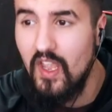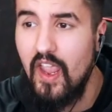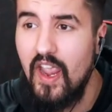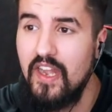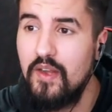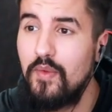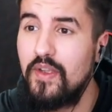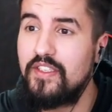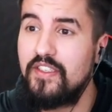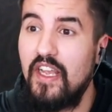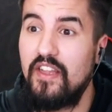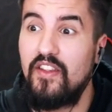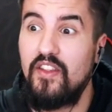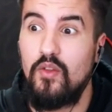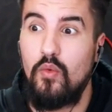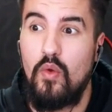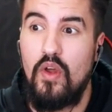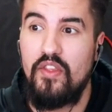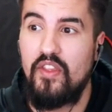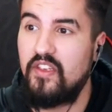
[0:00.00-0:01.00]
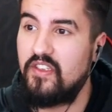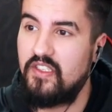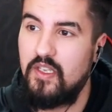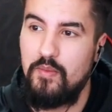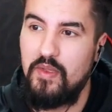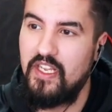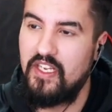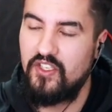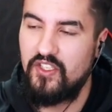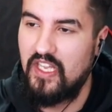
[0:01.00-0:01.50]
Anyways, and then the one that
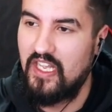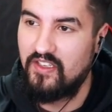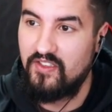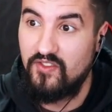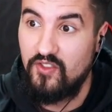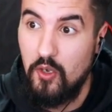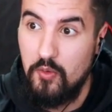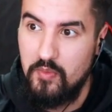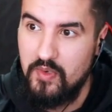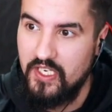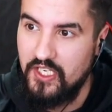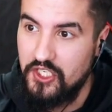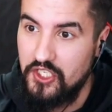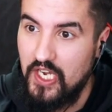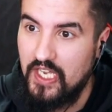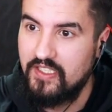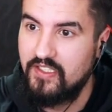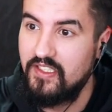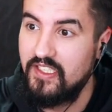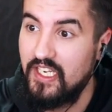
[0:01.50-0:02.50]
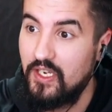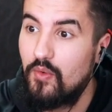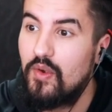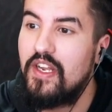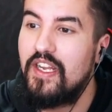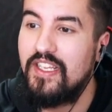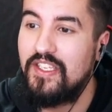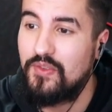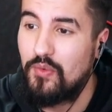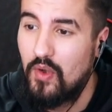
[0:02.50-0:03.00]
to me just has so many chests near
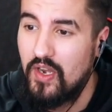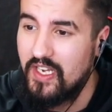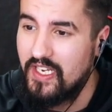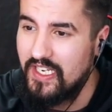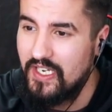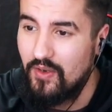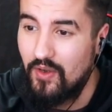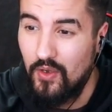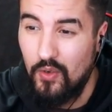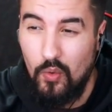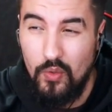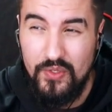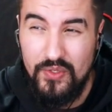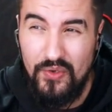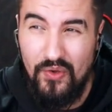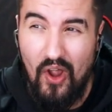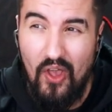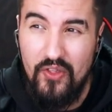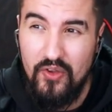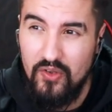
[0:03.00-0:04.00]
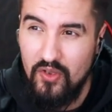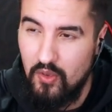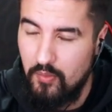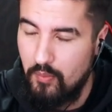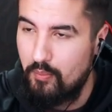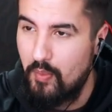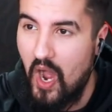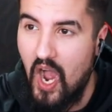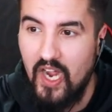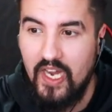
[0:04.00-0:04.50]
it is right here. And of course, there are other little
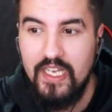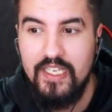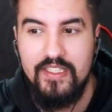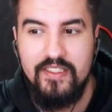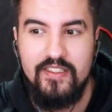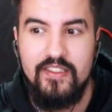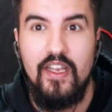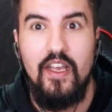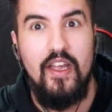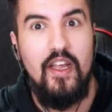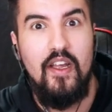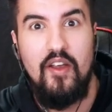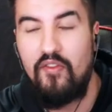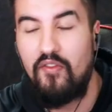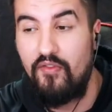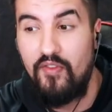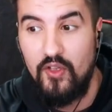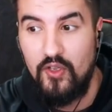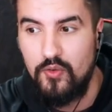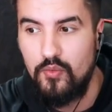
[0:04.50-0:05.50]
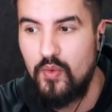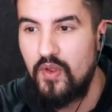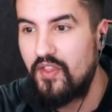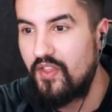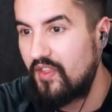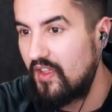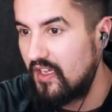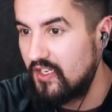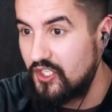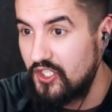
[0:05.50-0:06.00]
pockets filled
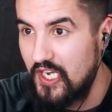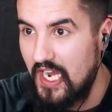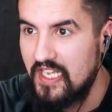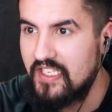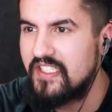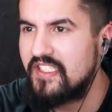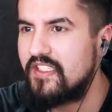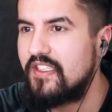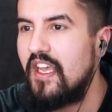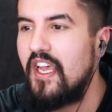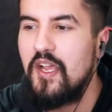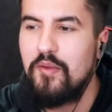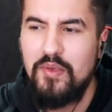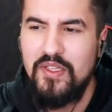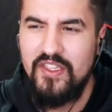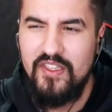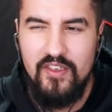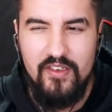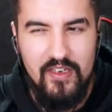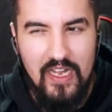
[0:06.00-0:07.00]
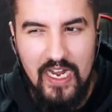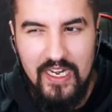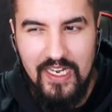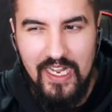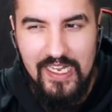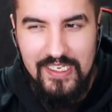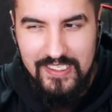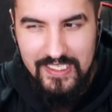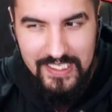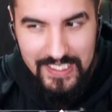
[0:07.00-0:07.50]
with chests, but they're not
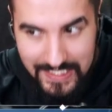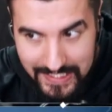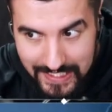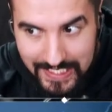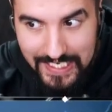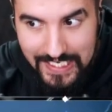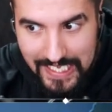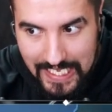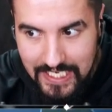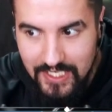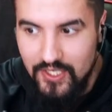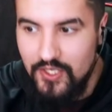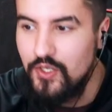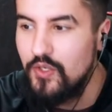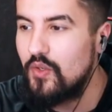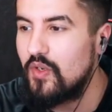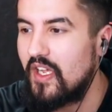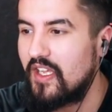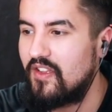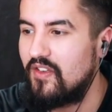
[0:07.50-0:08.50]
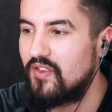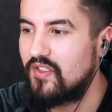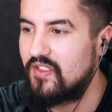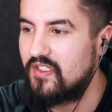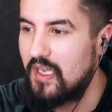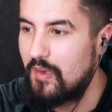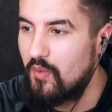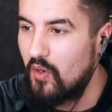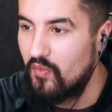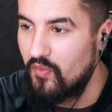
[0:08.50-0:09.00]
as easy to get to. Like there's
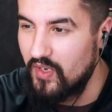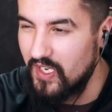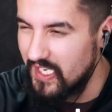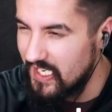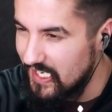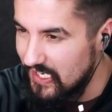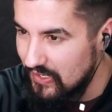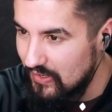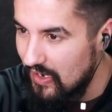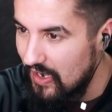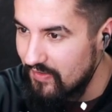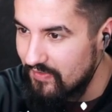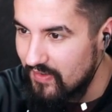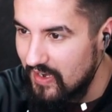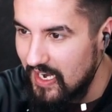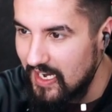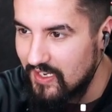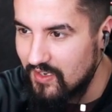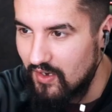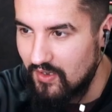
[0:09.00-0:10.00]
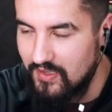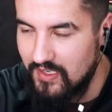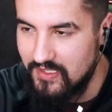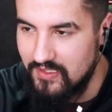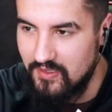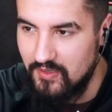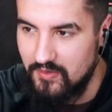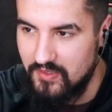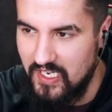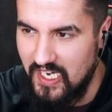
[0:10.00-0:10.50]
some over here I find on
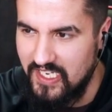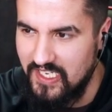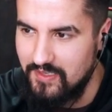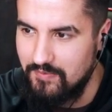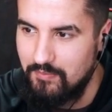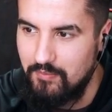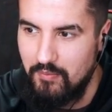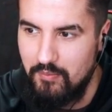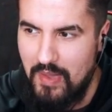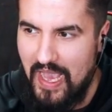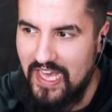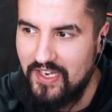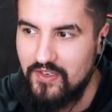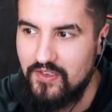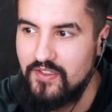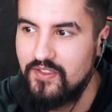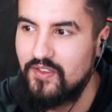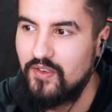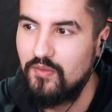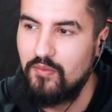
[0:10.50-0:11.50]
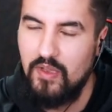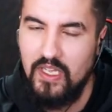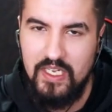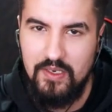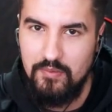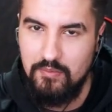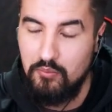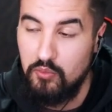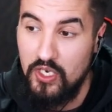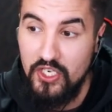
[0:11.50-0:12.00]
these little tiny banners or
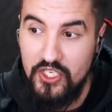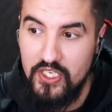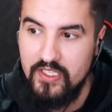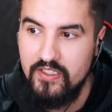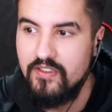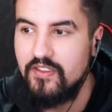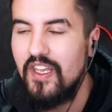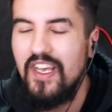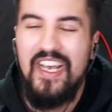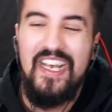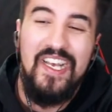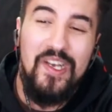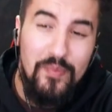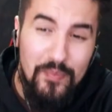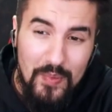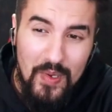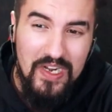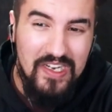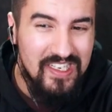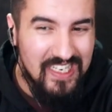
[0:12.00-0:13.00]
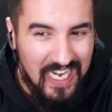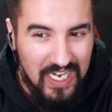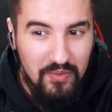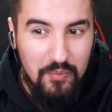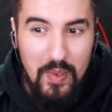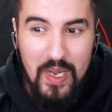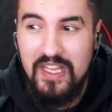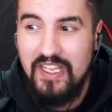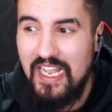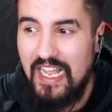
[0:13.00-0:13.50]
like bridges, but kind
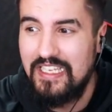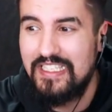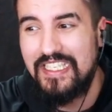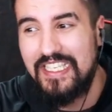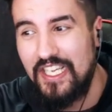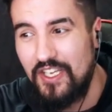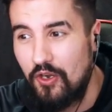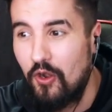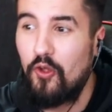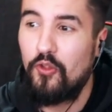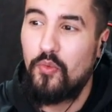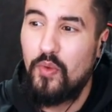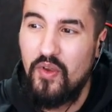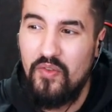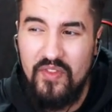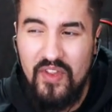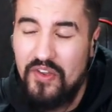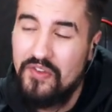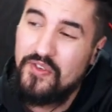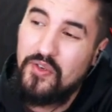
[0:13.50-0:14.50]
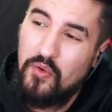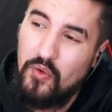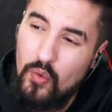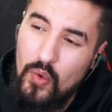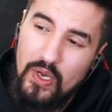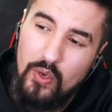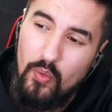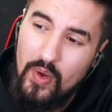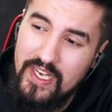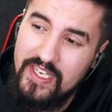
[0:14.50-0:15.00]
of a pain in the ass to get all the way over there. There's no
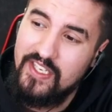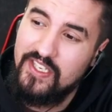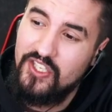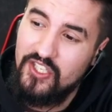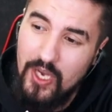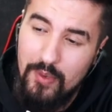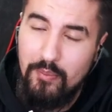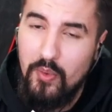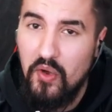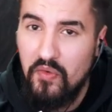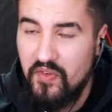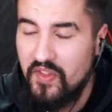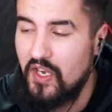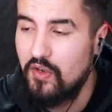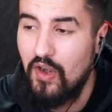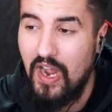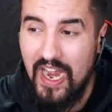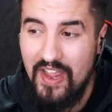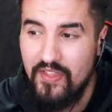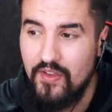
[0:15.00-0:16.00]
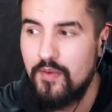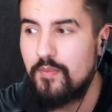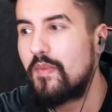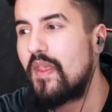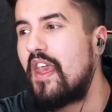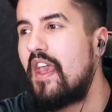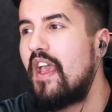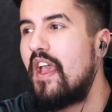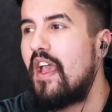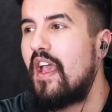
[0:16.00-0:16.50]
quick way to jump over there either.
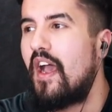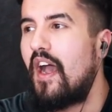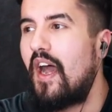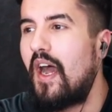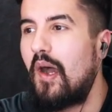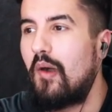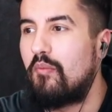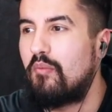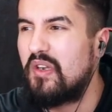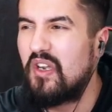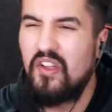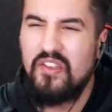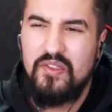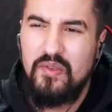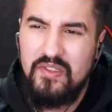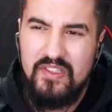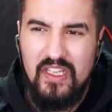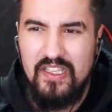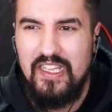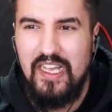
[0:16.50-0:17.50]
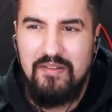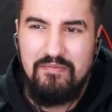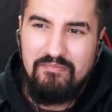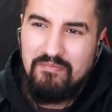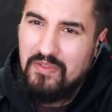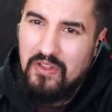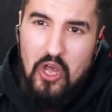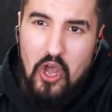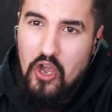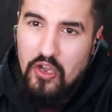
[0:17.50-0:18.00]
But also it's not that
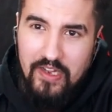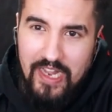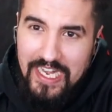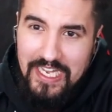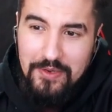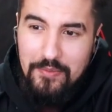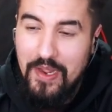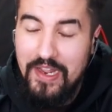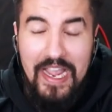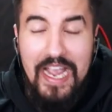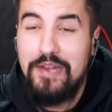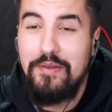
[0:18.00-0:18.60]
long anyway.